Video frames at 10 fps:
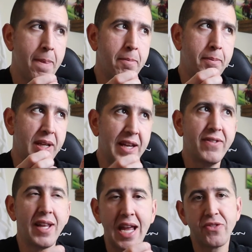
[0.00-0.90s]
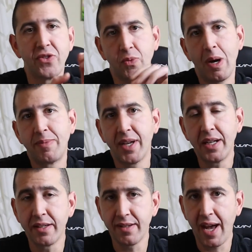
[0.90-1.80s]
but even Acer's website
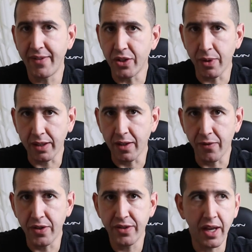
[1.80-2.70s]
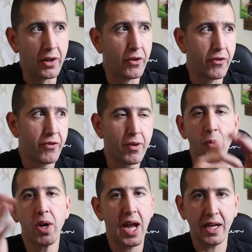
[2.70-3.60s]
doesn't have it directly for sale from
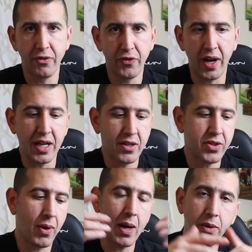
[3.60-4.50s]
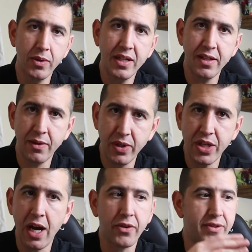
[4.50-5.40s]
what I can find. So I will reach
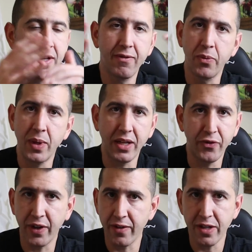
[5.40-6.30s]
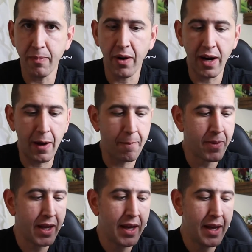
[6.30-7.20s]
out and see if we can figure this part out.
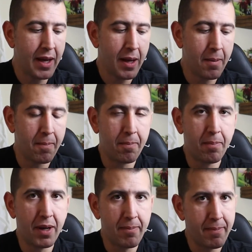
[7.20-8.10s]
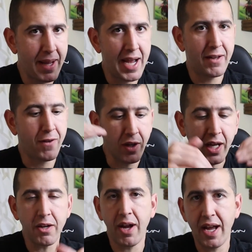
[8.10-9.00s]
But man, if you can
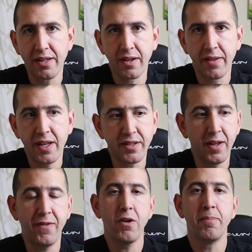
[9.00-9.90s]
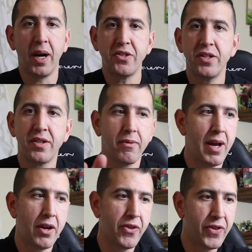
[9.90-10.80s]
get your hands on this, if your budget's
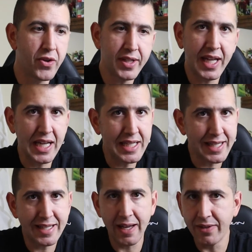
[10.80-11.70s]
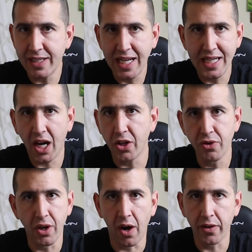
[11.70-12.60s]
around thirteen to seventeen
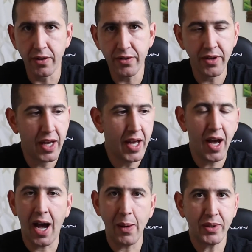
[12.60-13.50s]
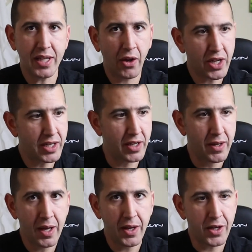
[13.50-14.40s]
hundred dollars, I would tell you to
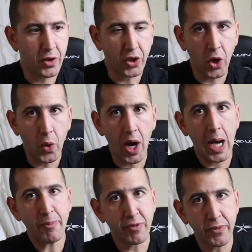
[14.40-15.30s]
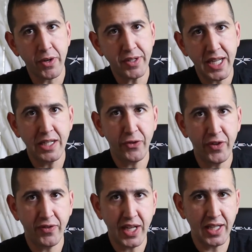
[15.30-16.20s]
you know, go up from 13 to
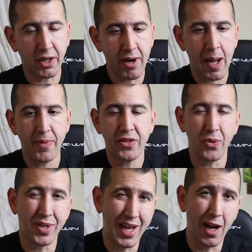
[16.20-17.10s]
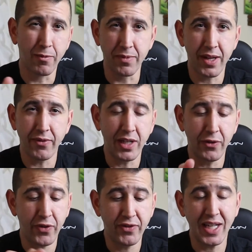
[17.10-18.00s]
15 to grab this or down from 17 to
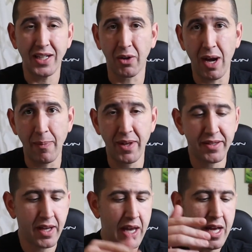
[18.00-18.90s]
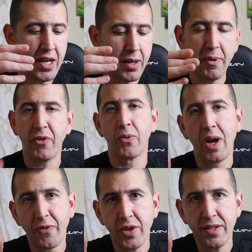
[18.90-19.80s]
15 to grab this. I mean, for
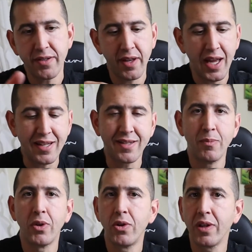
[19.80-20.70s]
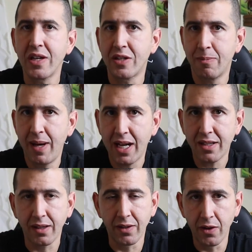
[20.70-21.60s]
reference, a similarly
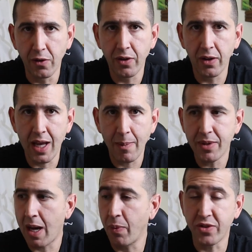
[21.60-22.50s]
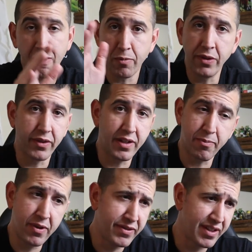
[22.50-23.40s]
spec'd Lenovo laptop, which I've
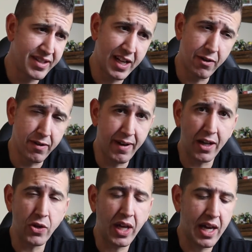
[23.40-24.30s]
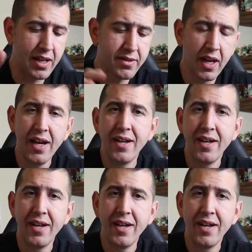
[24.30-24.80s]
previously, said are the value kings,